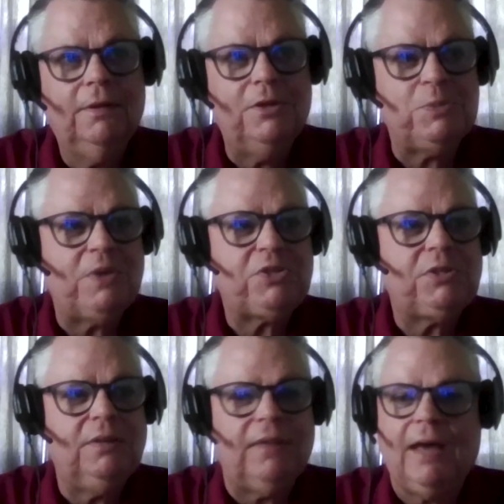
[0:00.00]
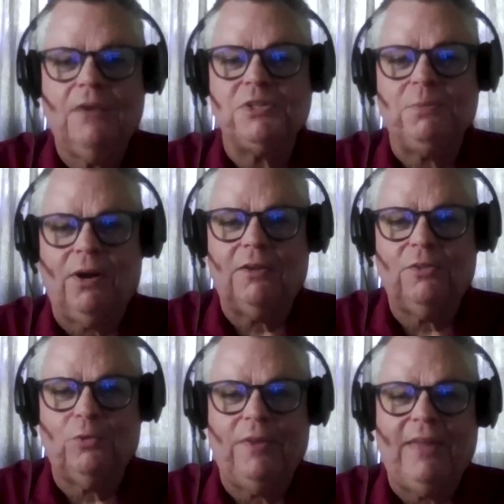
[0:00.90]
Especially in the housing market, the
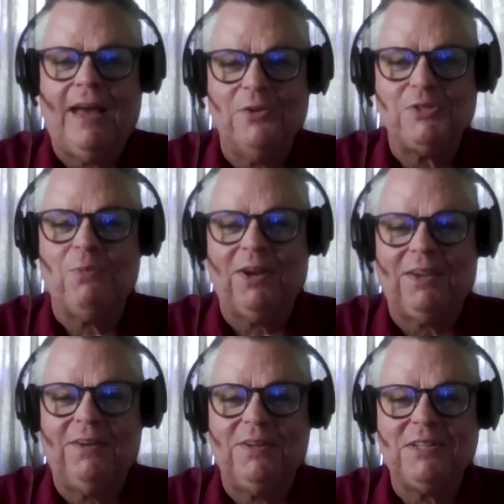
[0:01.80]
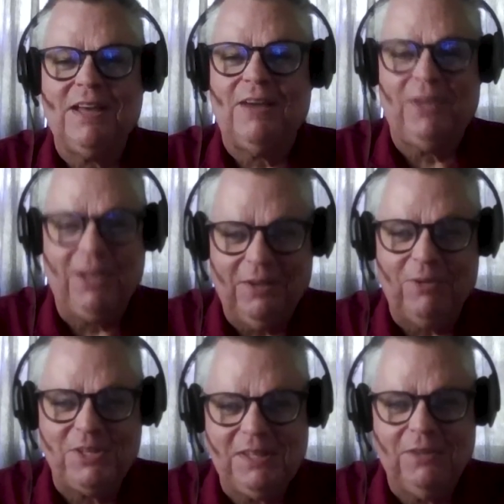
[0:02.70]
way the housing market is now, we
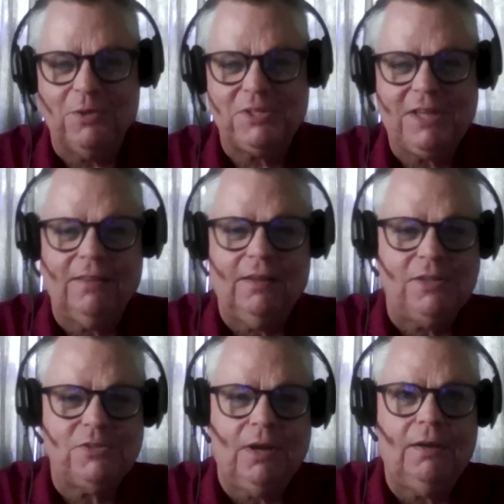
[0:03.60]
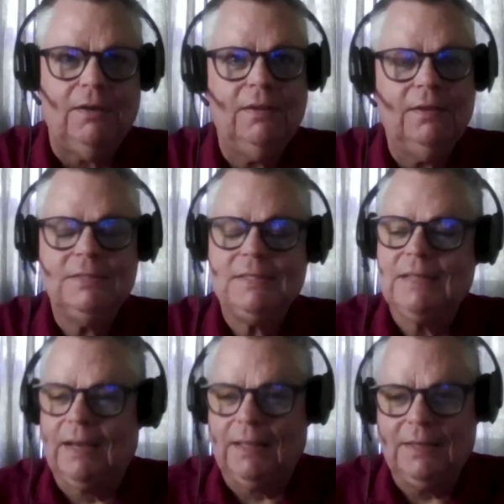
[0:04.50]
see those headlines, right? It's
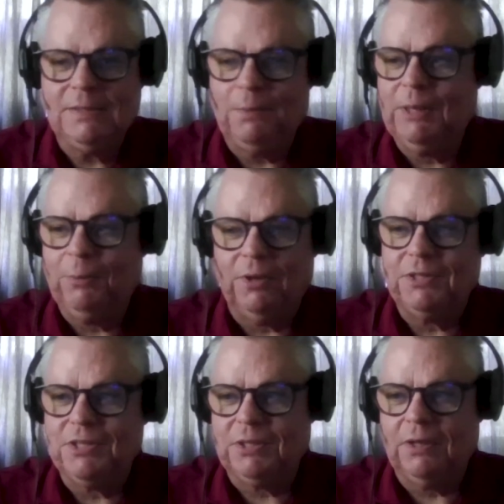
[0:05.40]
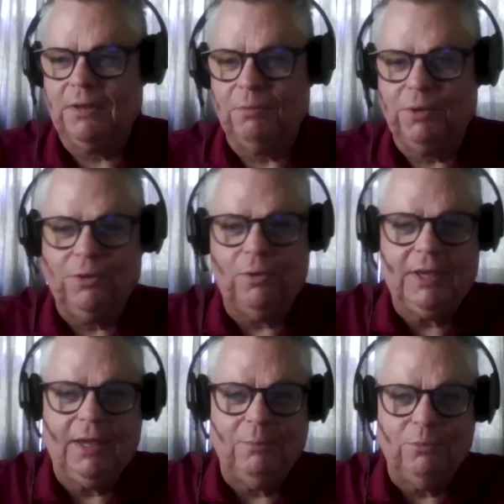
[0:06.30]
not easy people to just
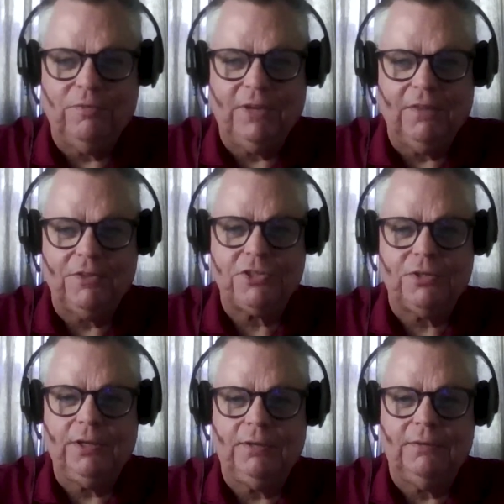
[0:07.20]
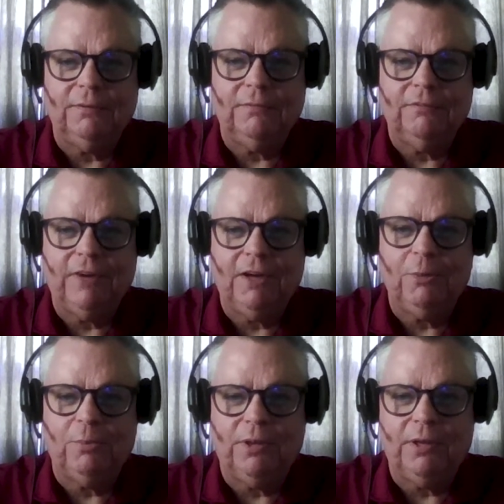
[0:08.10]
relocate, move down the street, and find a
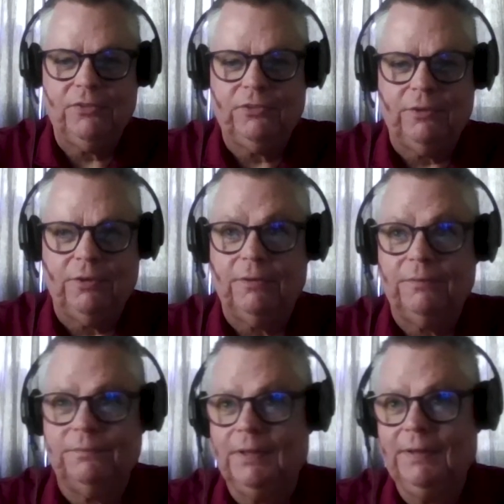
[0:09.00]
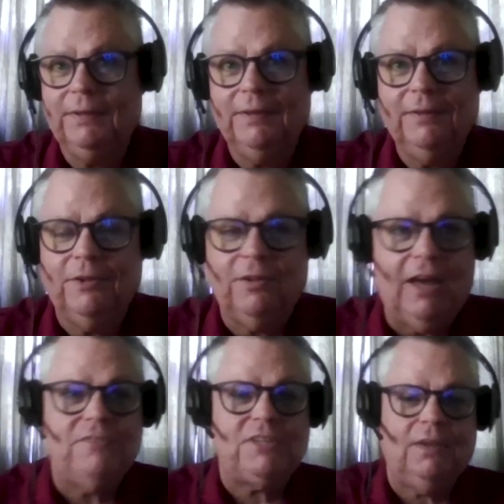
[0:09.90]
place. Their
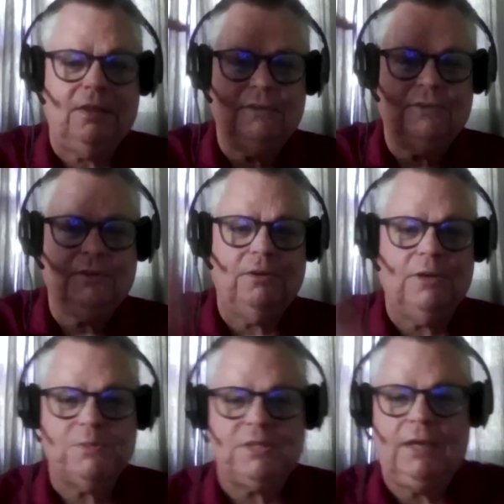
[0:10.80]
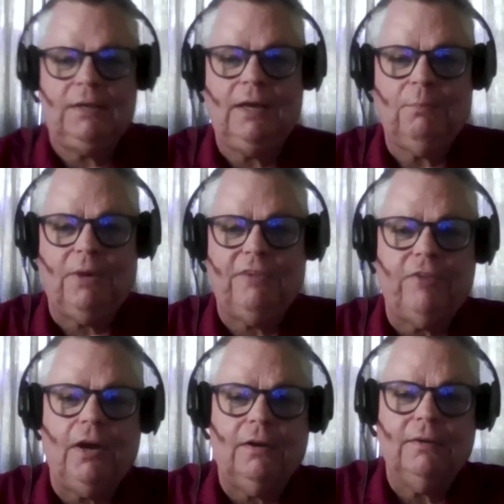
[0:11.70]
lives get turned upside down by
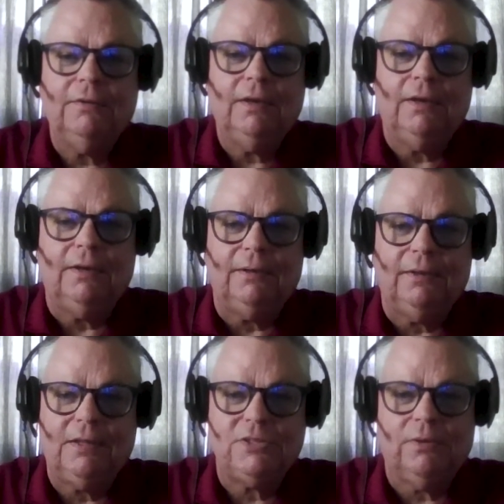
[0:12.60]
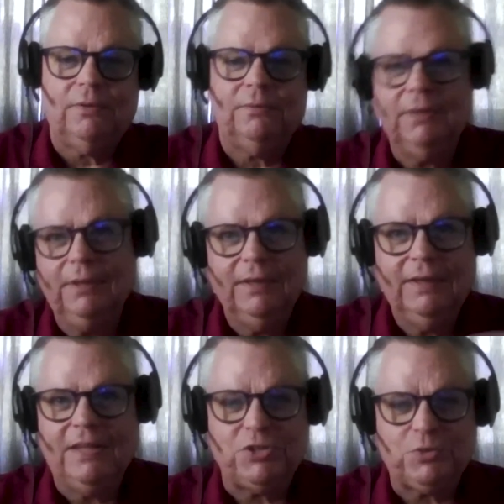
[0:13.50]
fire, and so
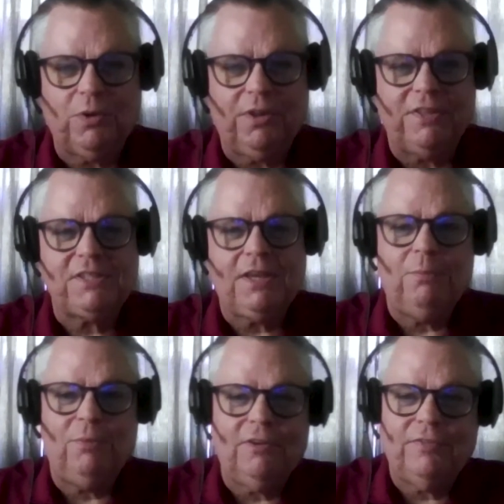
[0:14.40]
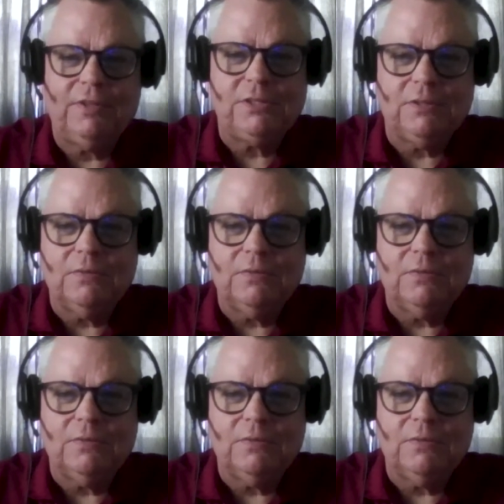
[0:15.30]
that's just one of the side benefits of